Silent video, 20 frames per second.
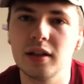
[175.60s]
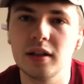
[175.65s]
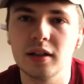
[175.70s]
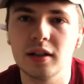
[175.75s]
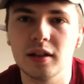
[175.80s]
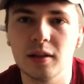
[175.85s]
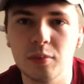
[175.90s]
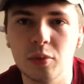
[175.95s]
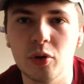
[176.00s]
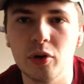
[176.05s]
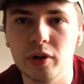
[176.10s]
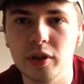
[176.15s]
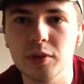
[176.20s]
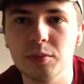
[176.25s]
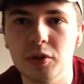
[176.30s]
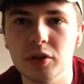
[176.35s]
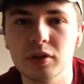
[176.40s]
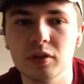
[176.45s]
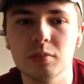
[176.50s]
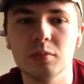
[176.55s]
a boy's
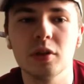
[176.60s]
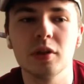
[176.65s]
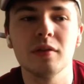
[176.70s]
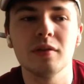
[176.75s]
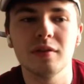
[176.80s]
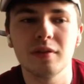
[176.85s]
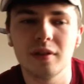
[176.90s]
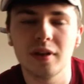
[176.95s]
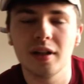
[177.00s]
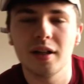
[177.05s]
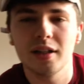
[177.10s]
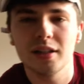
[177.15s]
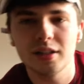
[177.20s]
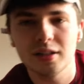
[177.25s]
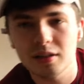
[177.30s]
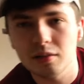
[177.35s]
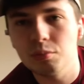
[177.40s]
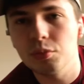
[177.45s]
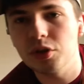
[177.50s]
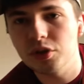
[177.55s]
muscle, but it's
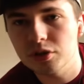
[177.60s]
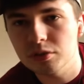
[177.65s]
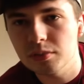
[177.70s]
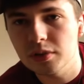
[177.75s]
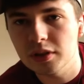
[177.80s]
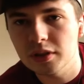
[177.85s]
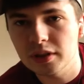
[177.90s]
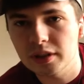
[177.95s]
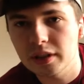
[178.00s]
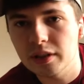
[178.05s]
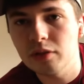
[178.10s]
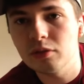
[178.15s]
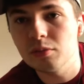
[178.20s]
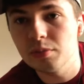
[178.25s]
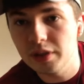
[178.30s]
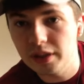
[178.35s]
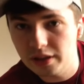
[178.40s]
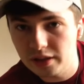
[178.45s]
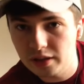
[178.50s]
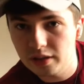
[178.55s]
still muscle building. It'll
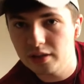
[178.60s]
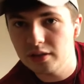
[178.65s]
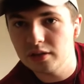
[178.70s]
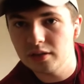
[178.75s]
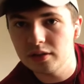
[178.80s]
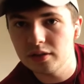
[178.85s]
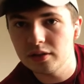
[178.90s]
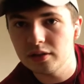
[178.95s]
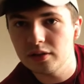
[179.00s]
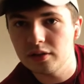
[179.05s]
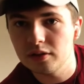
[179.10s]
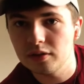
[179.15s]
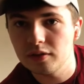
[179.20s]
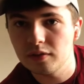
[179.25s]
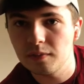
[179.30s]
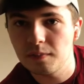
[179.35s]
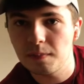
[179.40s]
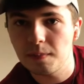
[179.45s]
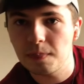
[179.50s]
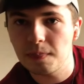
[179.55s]
be,
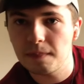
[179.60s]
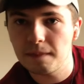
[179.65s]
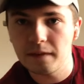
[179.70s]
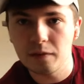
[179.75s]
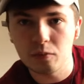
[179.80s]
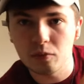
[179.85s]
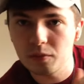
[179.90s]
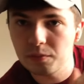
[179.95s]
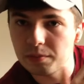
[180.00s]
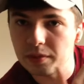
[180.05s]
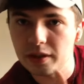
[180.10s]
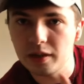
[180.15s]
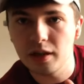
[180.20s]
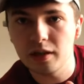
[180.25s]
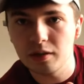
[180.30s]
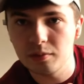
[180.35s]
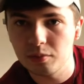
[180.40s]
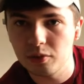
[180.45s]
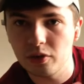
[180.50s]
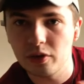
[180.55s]
it won't be like
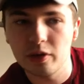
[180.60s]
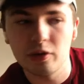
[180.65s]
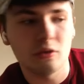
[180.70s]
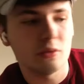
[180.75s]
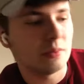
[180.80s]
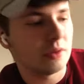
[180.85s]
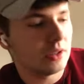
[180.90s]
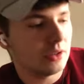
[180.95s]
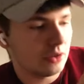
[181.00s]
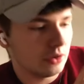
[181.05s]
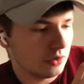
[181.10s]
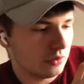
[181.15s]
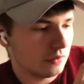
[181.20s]
a boy. It'll be